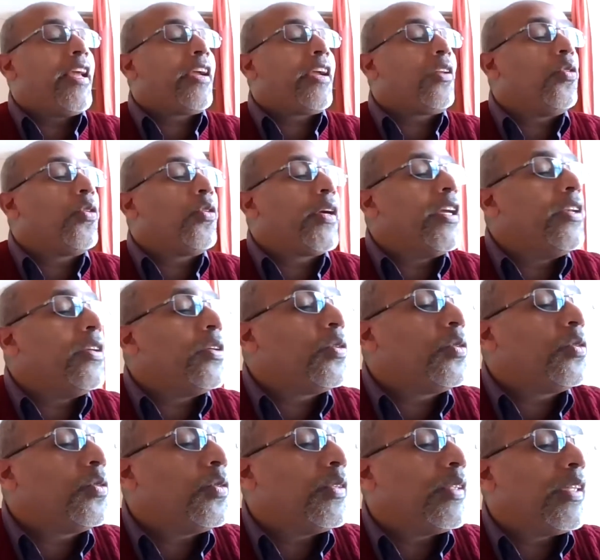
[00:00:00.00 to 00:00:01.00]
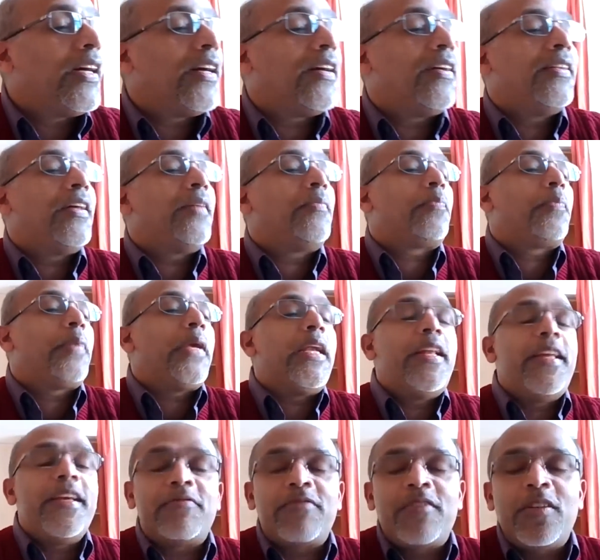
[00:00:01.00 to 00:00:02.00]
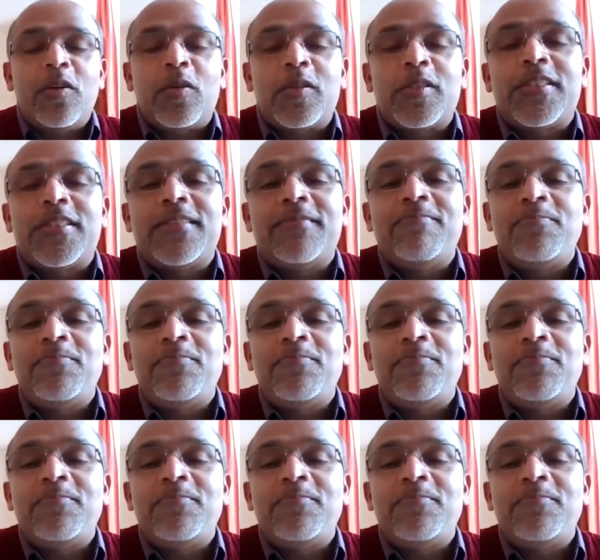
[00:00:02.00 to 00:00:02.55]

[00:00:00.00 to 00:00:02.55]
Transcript: take look into the the pdf note